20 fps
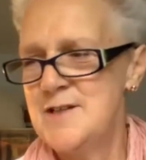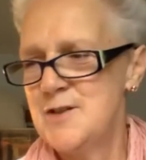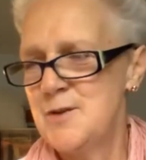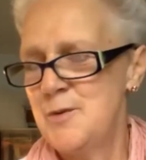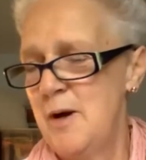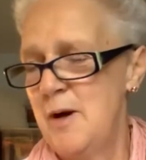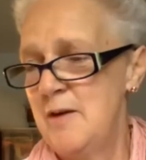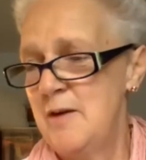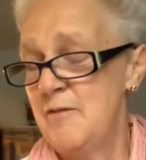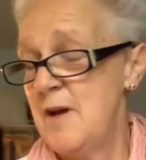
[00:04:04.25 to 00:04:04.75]

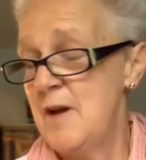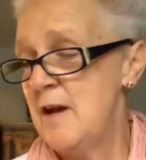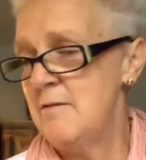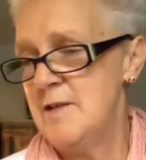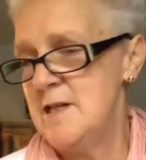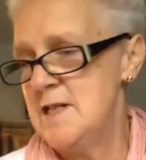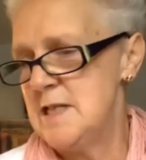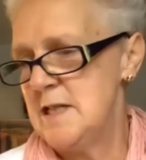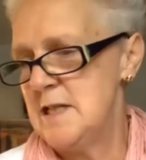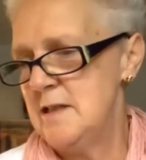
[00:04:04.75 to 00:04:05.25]
quite
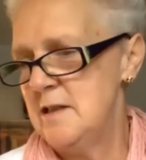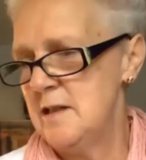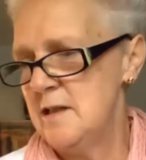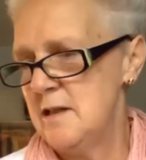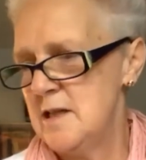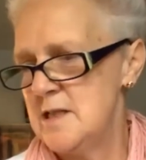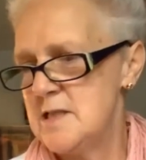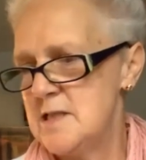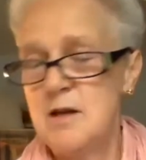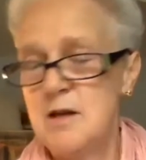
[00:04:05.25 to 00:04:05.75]
varied in that
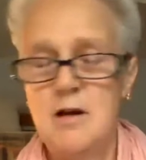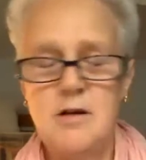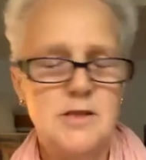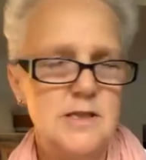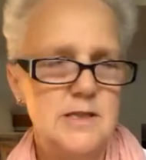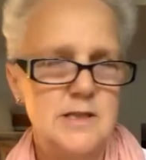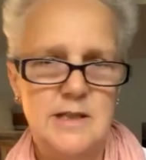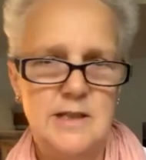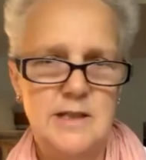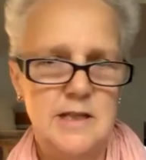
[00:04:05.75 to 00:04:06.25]
I started in